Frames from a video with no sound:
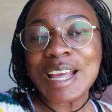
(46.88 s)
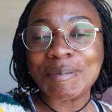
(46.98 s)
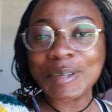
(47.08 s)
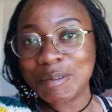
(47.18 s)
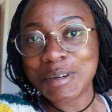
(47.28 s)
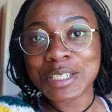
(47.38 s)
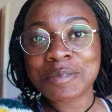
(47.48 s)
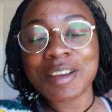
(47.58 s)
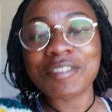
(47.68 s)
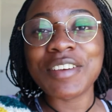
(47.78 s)
I'm gonna
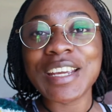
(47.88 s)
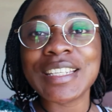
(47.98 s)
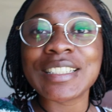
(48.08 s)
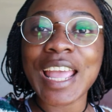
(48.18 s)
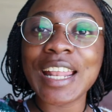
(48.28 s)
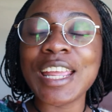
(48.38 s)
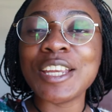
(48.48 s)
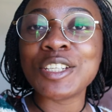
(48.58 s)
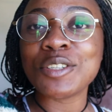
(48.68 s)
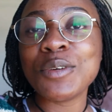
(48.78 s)
wash my face and
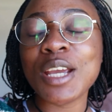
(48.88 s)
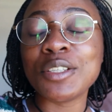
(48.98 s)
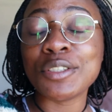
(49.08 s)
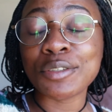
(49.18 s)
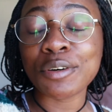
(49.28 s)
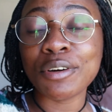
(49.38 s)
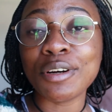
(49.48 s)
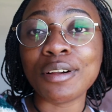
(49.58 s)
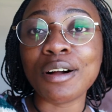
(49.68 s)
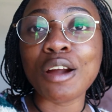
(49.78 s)
then do a
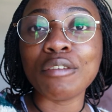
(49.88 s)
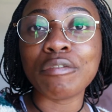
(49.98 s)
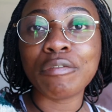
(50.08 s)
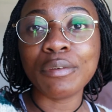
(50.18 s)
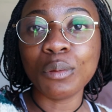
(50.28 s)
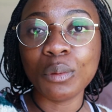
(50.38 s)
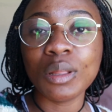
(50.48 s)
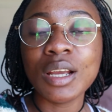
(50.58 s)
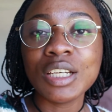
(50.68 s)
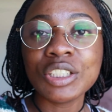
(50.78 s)
tutorial on
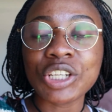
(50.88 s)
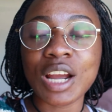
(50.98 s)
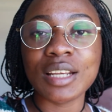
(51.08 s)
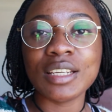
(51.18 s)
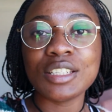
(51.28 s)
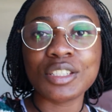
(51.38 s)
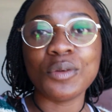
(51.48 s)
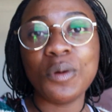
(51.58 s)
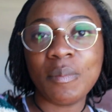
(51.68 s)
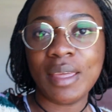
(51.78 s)
full Chinese
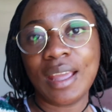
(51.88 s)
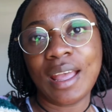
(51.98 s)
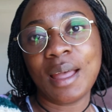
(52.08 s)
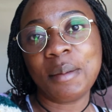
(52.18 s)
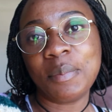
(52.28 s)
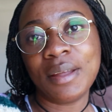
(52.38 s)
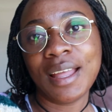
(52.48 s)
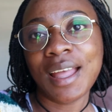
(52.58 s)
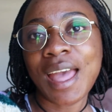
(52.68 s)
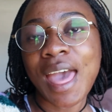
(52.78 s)
store makeup.
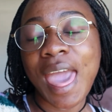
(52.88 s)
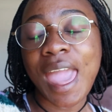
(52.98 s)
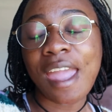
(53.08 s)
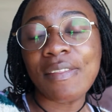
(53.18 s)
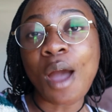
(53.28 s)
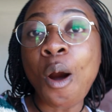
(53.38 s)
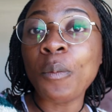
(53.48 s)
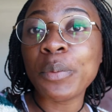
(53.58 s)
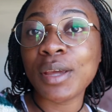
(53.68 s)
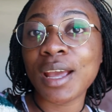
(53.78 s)
And I
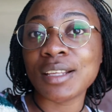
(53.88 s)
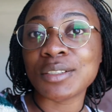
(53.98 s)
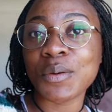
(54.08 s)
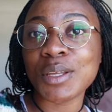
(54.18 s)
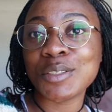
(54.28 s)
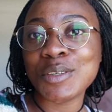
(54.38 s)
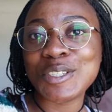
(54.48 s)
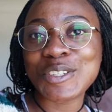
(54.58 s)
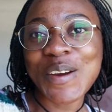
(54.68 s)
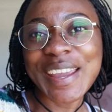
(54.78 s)
hope you guys are going to
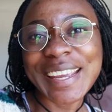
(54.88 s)
enjoy